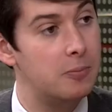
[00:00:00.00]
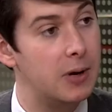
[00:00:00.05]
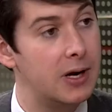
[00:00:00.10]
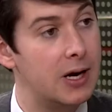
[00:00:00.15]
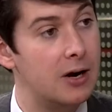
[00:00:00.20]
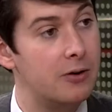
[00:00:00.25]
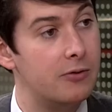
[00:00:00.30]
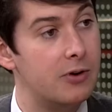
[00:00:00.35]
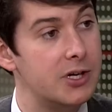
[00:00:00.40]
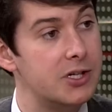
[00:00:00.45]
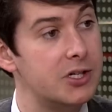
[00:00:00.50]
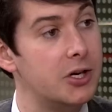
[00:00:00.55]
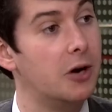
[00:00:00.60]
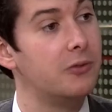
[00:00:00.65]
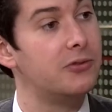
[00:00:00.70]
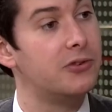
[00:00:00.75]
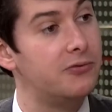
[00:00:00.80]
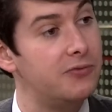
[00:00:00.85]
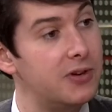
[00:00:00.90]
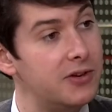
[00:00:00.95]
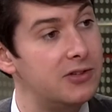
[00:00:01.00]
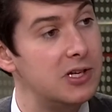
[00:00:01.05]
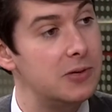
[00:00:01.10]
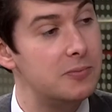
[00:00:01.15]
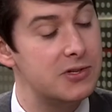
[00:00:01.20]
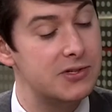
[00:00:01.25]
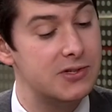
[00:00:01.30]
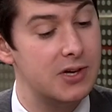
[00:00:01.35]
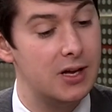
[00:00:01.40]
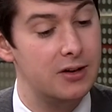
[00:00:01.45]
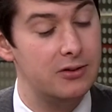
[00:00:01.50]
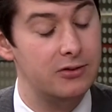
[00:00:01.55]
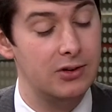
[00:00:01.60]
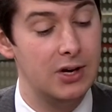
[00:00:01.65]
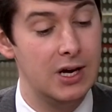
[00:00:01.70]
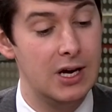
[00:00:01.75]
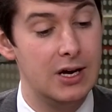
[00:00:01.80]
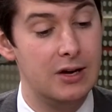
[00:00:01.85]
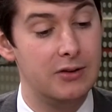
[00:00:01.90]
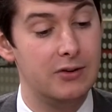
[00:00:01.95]
payout ratio up to fifty percent.
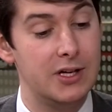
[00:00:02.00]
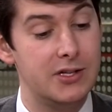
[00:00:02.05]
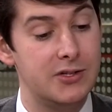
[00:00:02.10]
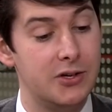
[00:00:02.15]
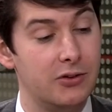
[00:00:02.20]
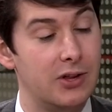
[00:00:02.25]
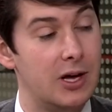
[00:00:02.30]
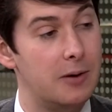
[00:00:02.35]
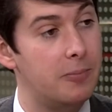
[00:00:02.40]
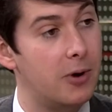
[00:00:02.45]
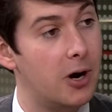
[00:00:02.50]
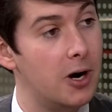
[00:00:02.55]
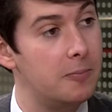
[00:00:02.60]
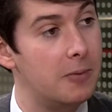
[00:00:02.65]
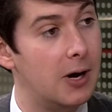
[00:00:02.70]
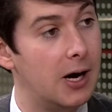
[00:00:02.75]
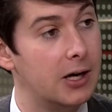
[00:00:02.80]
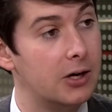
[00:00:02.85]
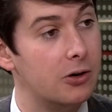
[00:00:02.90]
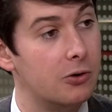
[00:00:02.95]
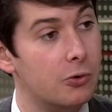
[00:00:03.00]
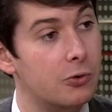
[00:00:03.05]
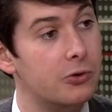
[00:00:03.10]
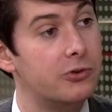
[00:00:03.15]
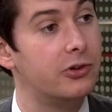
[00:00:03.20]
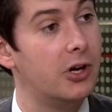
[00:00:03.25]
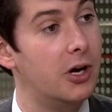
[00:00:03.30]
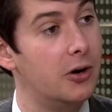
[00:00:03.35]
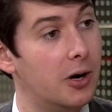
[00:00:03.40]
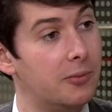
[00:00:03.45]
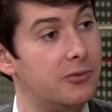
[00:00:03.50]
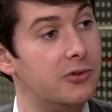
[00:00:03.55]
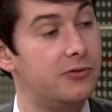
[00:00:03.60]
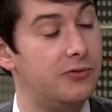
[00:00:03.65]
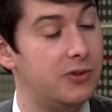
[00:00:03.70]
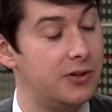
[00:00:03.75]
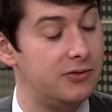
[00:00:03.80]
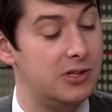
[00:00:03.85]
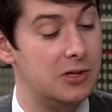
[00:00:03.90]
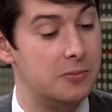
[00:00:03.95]
They took their buyback also up to
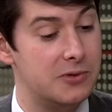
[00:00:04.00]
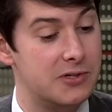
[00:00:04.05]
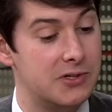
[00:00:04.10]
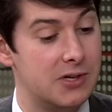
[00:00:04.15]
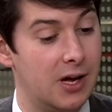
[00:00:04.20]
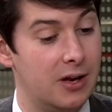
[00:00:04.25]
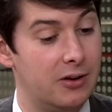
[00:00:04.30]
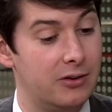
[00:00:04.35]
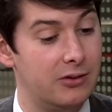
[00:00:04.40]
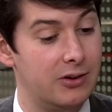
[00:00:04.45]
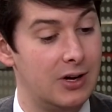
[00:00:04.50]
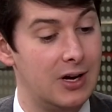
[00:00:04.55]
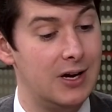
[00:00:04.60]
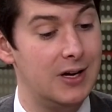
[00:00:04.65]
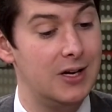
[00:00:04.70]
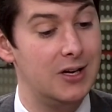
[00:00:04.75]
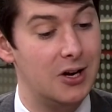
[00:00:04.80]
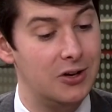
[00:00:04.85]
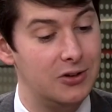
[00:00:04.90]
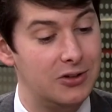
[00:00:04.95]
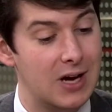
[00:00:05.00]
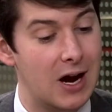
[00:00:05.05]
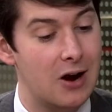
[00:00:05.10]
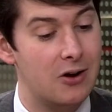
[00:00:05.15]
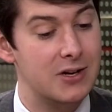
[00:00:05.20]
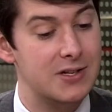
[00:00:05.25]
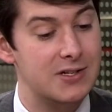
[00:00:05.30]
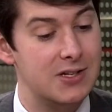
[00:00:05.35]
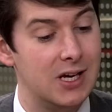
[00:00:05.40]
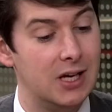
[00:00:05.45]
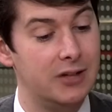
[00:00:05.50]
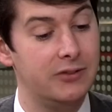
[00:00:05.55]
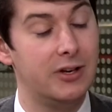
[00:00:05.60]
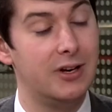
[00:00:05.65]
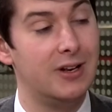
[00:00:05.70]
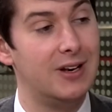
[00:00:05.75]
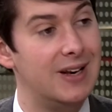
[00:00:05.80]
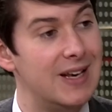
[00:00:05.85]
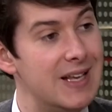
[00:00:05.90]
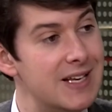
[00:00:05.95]
fifty percent, you know, guaranteeing that
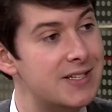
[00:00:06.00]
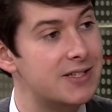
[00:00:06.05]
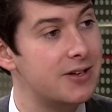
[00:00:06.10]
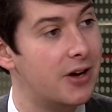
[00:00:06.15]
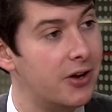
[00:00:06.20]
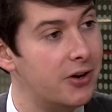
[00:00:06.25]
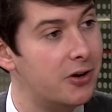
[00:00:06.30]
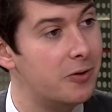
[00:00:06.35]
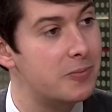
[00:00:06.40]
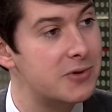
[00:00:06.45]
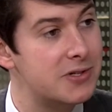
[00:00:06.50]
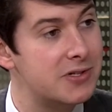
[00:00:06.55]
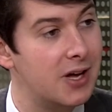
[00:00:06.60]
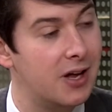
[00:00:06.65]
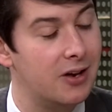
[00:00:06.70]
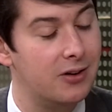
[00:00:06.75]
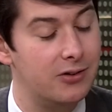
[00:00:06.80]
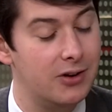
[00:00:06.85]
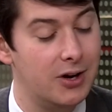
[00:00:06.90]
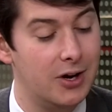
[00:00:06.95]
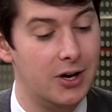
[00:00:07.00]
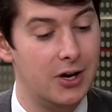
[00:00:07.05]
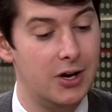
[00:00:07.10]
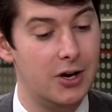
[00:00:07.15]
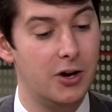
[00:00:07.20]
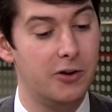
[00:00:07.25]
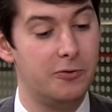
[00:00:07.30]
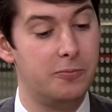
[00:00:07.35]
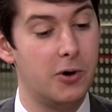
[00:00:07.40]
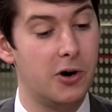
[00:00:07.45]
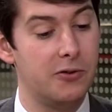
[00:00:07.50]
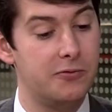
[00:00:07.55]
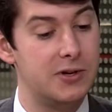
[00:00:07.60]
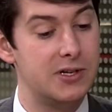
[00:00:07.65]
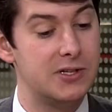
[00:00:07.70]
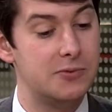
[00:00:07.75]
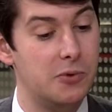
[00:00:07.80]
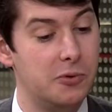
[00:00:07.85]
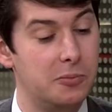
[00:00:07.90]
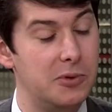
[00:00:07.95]
at least one hundred percent of
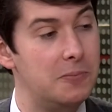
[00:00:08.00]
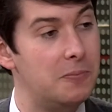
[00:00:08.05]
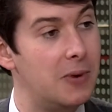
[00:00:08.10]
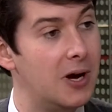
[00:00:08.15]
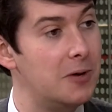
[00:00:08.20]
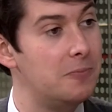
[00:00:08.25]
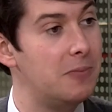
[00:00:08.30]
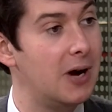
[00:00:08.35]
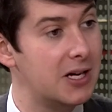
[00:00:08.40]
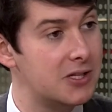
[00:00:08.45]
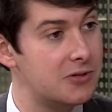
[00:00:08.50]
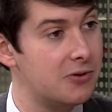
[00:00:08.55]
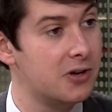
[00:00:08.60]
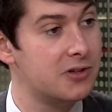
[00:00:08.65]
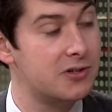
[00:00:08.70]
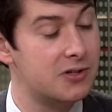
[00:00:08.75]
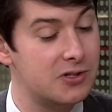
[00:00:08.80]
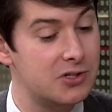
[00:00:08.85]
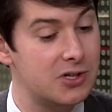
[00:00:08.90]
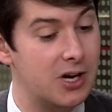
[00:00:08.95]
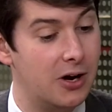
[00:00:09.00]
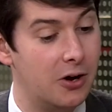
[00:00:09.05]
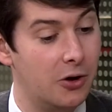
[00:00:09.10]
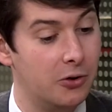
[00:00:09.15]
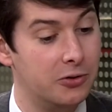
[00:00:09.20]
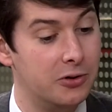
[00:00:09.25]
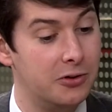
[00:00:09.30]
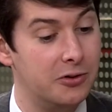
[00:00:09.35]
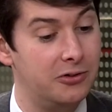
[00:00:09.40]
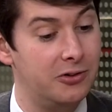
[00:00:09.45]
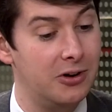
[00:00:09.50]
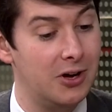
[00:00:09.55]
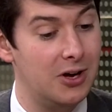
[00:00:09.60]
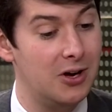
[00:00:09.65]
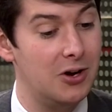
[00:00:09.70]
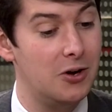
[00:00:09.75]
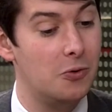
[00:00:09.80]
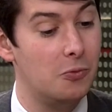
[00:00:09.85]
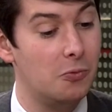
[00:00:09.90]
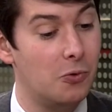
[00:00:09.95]
profits will be paid back to us as shareholders.
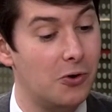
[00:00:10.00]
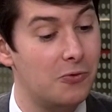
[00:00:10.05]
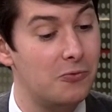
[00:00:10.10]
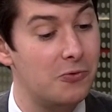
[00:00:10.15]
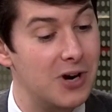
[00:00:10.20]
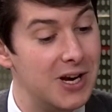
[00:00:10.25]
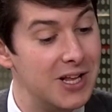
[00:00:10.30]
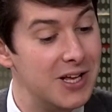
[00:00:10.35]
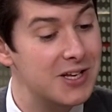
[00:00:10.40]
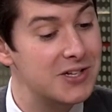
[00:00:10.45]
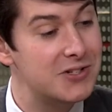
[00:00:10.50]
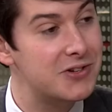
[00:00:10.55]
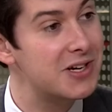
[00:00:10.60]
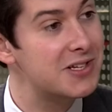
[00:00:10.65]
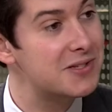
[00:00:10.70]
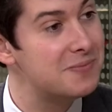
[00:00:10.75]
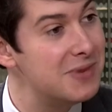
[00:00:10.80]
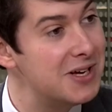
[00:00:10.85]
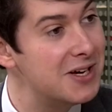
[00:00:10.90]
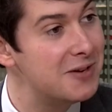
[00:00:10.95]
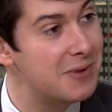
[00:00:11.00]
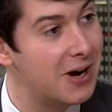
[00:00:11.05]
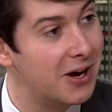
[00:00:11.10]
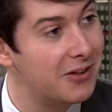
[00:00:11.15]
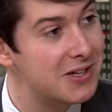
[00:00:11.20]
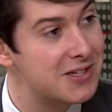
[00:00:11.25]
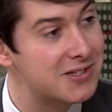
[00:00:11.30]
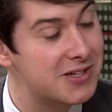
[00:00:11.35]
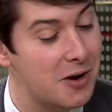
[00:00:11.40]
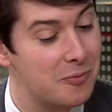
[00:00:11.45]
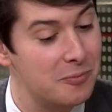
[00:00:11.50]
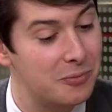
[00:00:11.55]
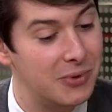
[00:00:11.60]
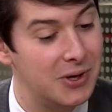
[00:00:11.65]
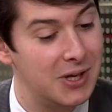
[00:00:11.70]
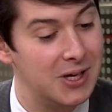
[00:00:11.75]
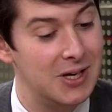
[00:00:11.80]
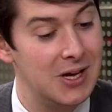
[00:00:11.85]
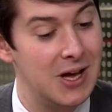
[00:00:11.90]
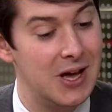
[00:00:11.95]
What really interests me about this
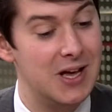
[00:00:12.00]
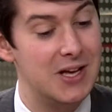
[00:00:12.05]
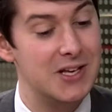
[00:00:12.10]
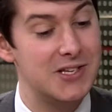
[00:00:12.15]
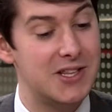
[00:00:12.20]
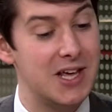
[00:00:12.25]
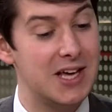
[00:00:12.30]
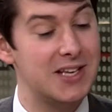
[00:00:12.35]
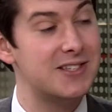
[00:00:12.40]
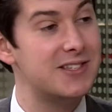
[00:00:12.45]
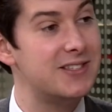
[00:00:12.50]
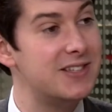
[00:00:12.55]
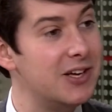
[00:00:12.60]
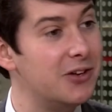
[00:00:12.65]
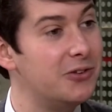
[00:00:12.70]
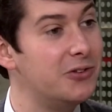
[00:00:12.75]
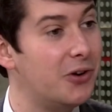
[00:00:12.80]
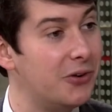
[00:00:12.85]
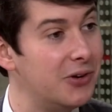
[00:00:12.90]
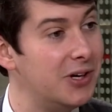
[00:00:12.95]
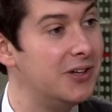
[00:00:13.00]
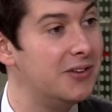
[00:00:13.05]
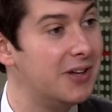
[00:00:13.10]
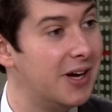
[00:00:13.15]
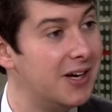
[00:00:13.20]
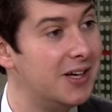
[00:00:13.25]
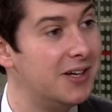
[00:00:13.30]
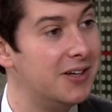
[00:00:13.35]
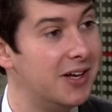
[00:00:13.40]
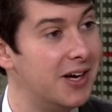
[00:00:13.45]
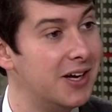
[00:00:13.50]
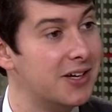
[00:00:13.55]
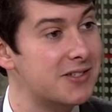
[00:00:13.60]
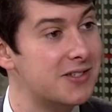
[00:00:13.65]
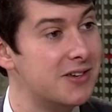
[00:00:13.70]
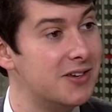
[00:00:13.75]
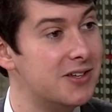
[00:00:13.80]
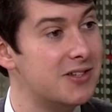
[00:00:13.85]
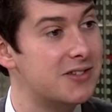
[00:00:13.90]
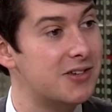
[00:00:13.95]
company is they're still not in that
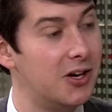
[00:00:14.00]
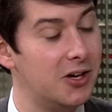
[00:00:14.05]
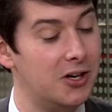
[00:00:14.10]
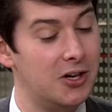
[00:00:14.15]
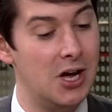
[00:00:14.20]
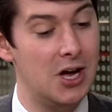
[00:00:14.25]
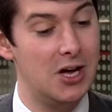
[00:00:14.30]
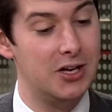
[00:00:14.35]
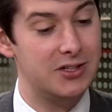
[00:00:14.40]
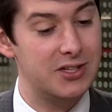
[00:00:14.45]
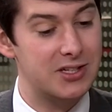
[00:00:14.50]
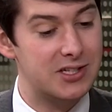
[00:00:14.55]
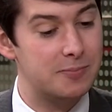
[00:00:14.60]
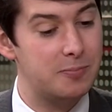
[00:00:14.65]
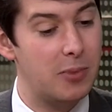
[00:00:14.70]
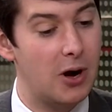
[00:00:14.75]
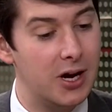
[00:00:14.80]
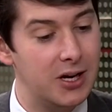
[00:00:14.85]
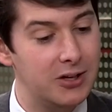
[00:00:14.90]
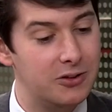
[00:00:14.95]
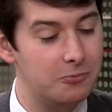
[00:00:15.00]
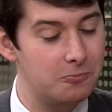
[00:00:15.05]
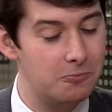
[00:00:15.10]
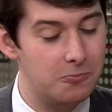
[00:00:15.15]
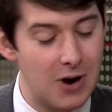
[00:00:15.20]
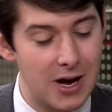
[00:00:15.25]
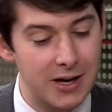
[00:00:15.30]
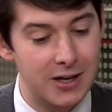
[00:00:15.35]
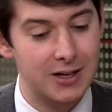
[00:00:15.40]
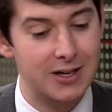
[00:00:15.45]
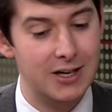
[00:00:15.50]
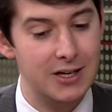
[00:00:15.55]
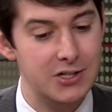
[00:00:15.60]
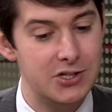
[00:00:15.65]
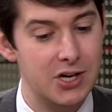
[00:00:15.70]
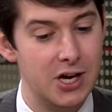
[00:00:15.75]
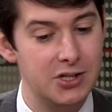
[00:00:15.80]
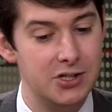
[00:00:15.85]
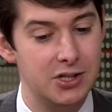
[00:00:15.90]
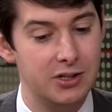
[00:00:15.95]
index. So despite radically
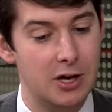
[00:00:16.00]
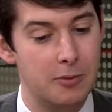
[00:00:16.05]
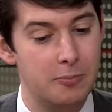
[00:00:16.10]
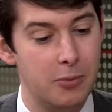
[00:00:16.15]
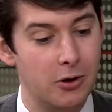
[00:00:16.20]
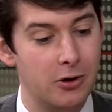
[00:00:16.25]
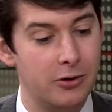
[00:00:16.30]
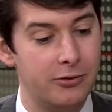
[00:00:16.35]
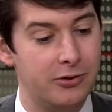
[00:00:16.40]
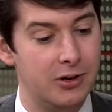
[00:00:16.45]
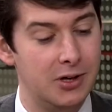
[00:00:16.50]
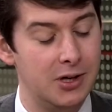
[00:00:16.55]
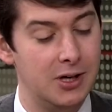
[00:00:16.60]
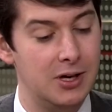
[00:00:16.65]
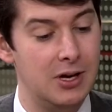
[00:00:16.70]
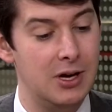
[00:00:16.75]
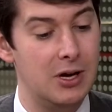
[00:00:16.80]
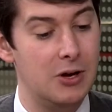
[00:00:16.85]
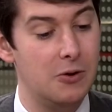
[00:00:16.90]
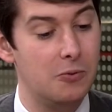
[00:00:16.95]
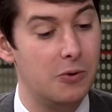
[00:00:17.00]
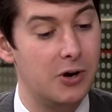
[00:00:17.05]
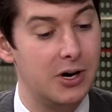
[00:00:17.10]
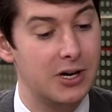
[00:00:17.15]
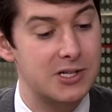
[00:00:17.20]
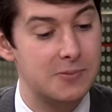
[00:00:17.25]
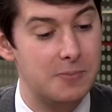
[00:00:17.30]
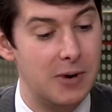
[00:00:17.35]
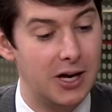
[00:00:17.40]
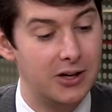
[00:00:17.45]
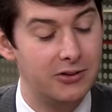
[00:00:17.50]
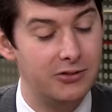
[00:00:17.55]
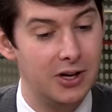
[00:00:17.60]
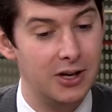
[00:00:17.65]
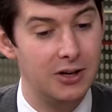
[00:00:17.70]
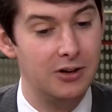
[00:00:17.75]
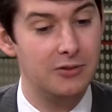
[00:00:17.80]
changing their policy, we're expecting